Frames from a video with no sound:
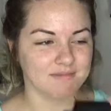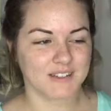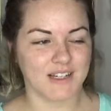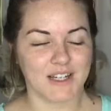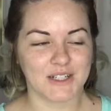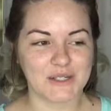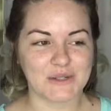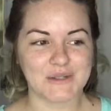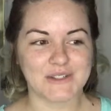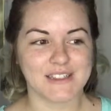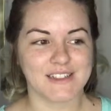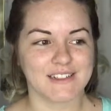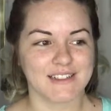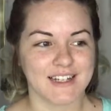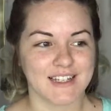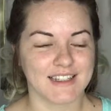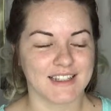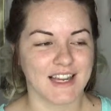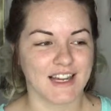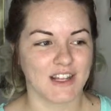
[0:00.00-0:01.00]
I don't really
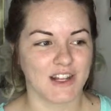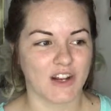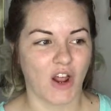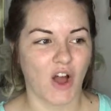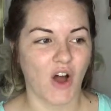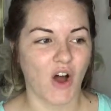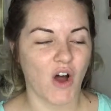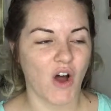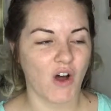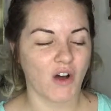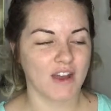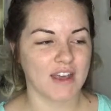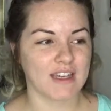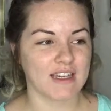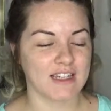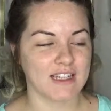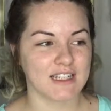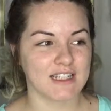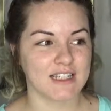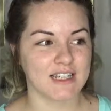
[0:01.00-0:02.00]
like that at all.
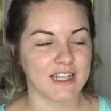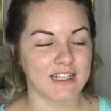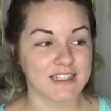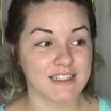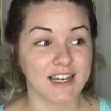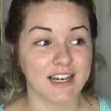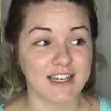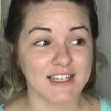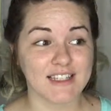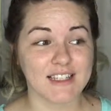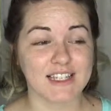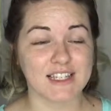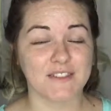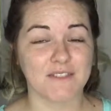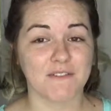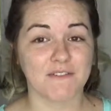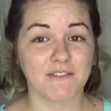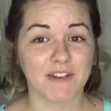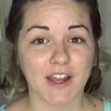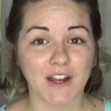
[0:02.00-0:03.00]
It's
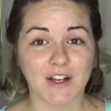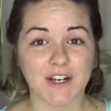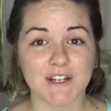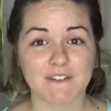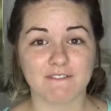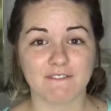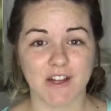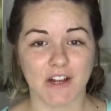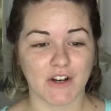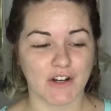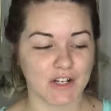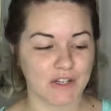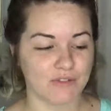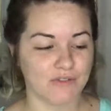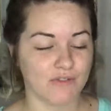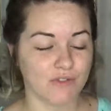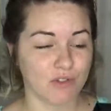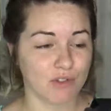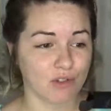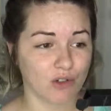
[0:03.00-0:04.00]
very, very
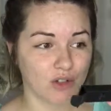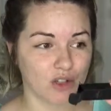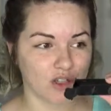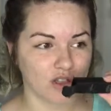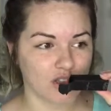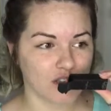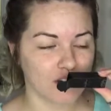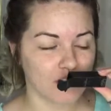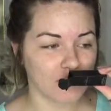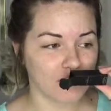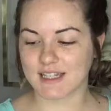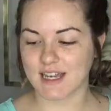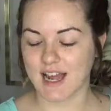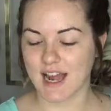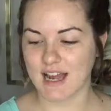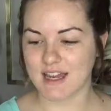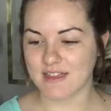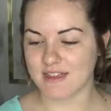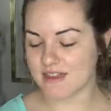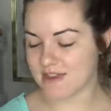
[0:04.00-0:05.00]
floral.
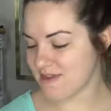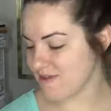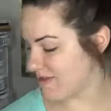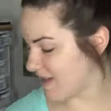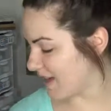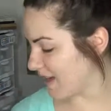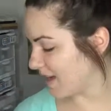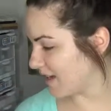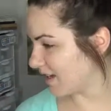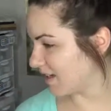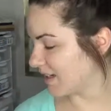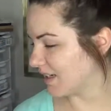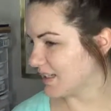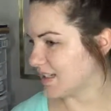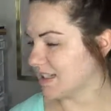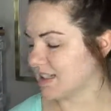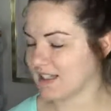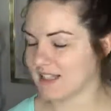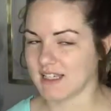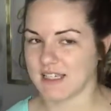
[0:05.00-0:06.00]
I think
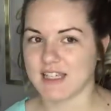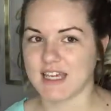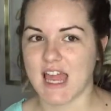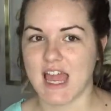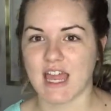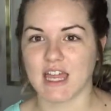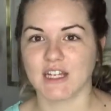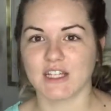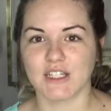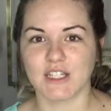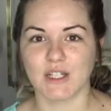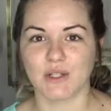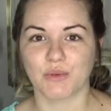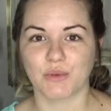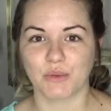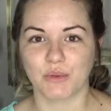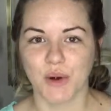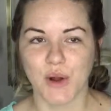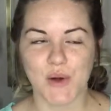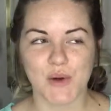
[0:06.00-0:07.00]
it's the candied
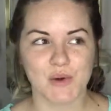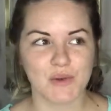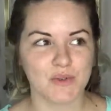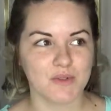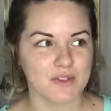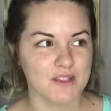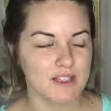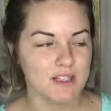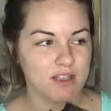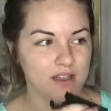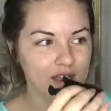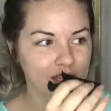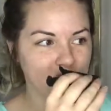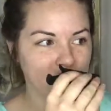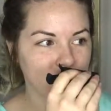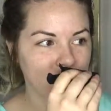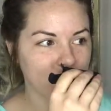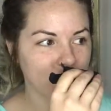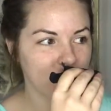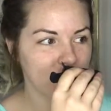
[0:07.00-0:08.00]
rose
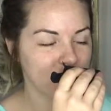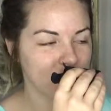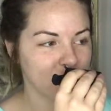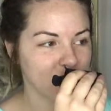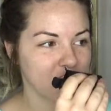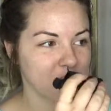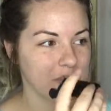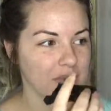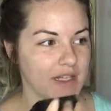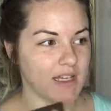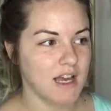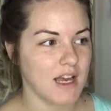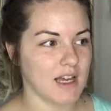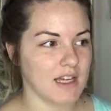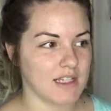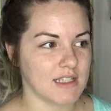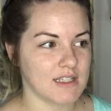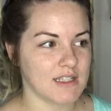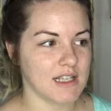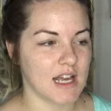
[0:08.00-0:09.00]
just
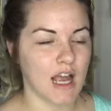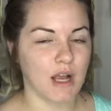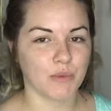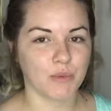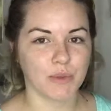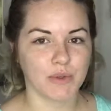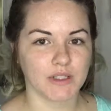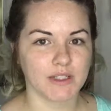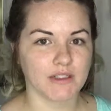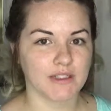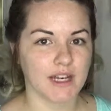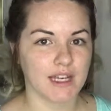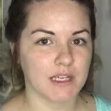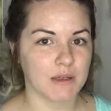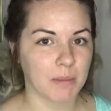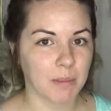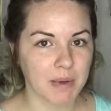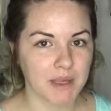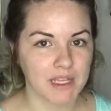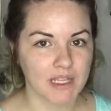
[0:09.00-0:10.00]
because I really
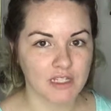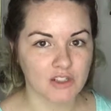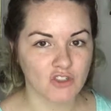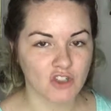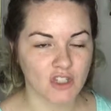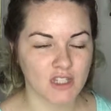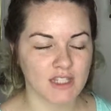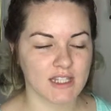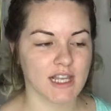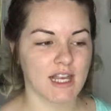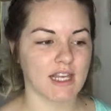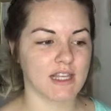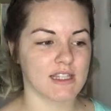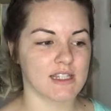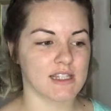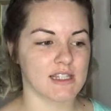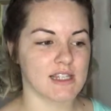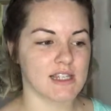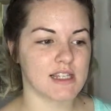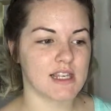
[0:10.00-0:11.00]
like peach
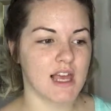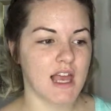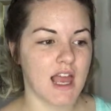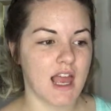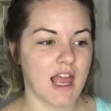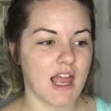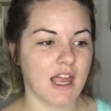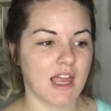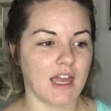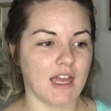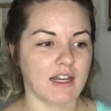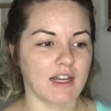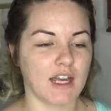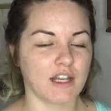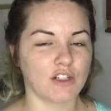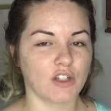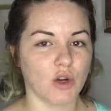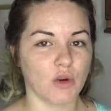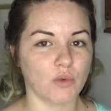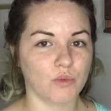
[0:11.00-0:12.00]
scents, and I
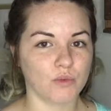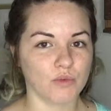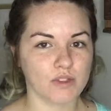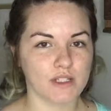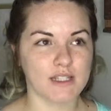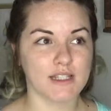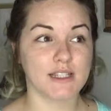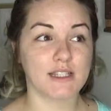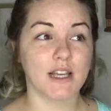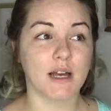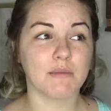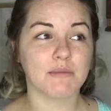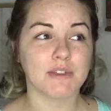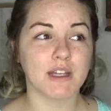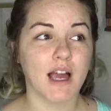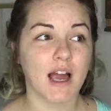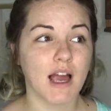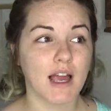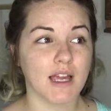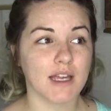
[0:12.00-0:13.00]
don't,
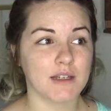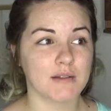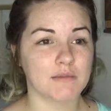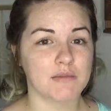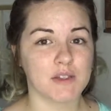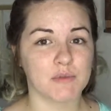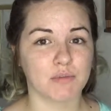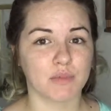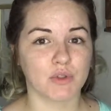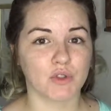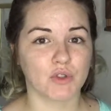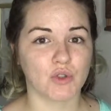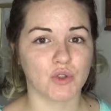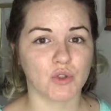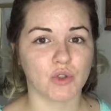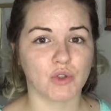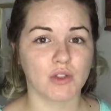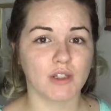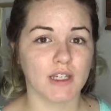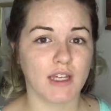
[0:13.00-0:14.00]
sometimes
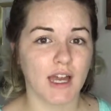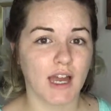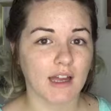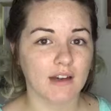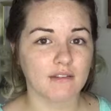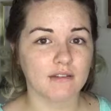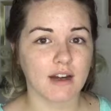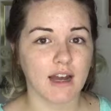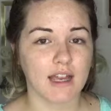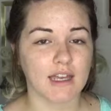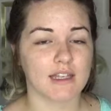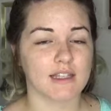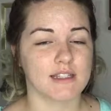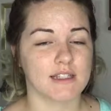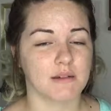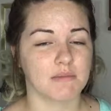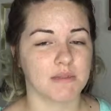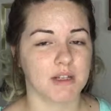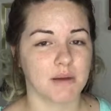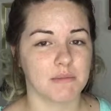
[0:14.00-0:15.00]
patchouli I like,
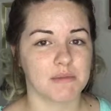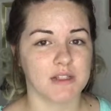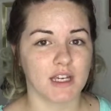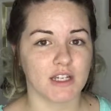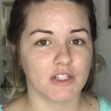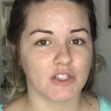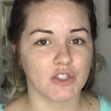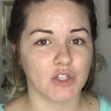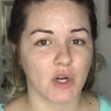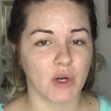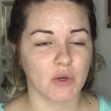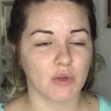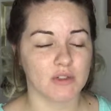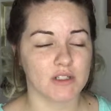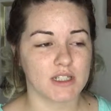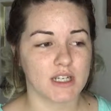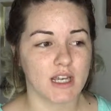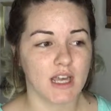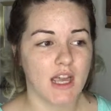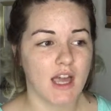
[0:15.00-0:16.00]
sometimes I
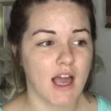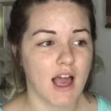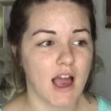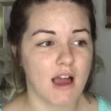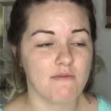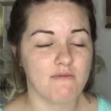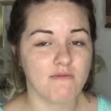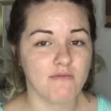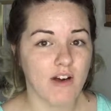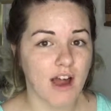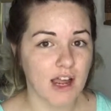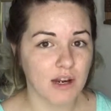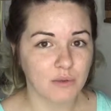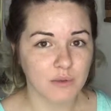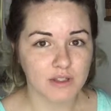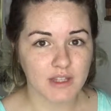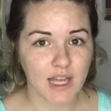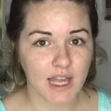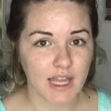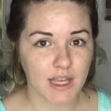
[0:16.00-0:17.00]
don't. I'm fine
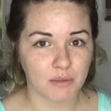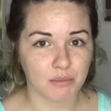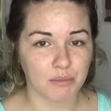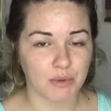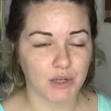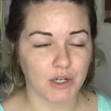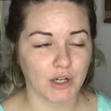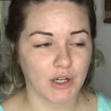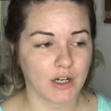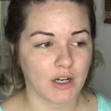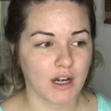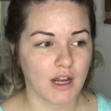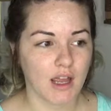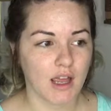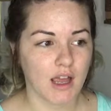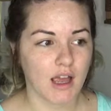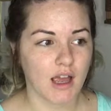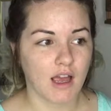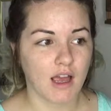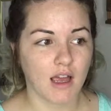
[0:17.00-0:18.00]
with amber,
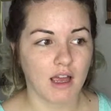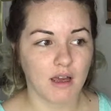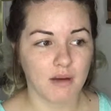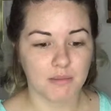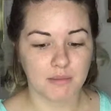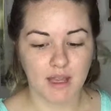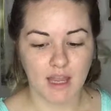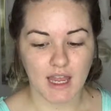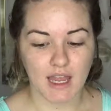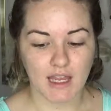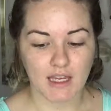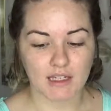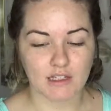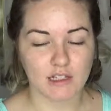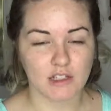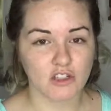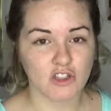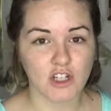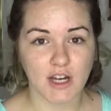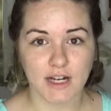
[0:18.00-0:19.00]

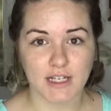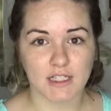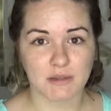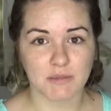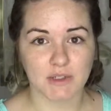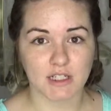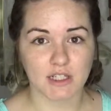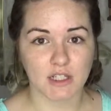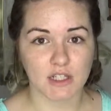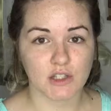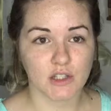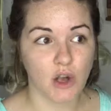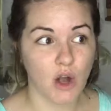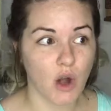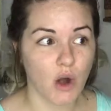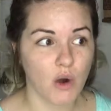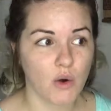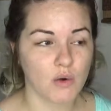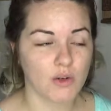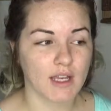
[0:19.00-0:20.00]
and jasmine is
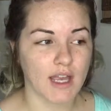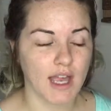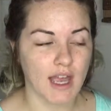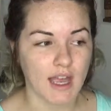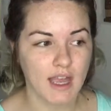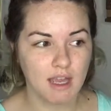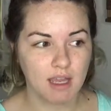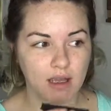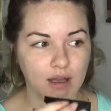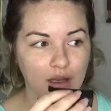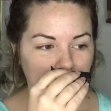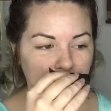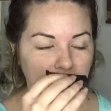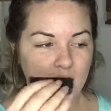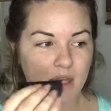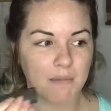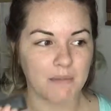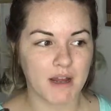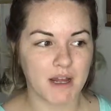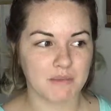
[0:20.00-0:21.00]
okay.
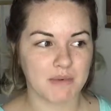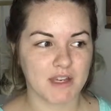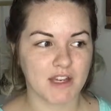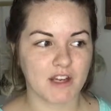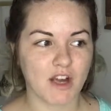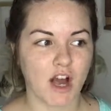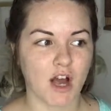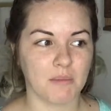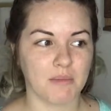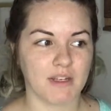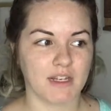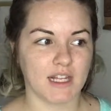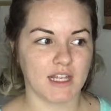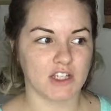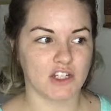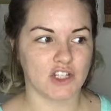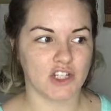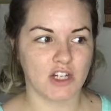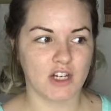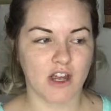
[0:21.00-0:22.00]
It might be a
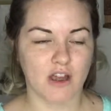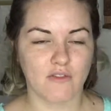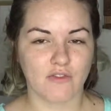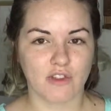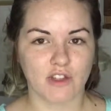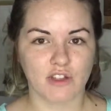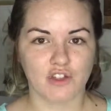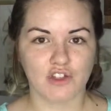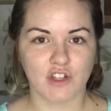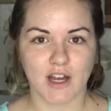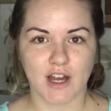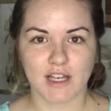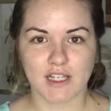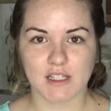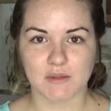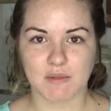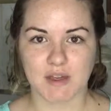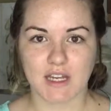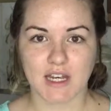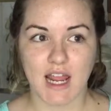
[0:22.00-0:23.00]
combination of the
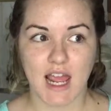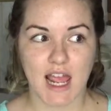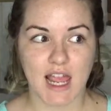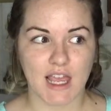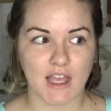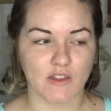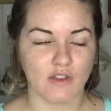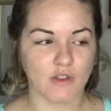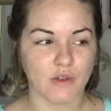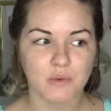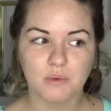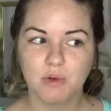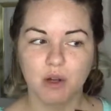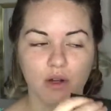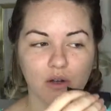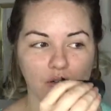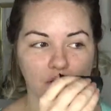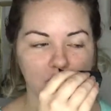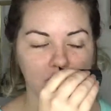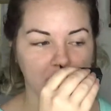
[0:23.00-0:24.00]
jasmine and the
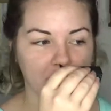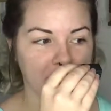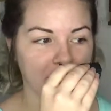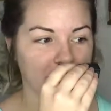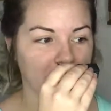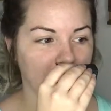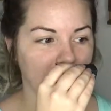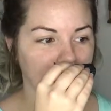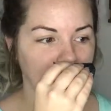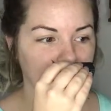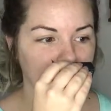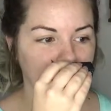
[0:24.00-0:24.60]
rose, but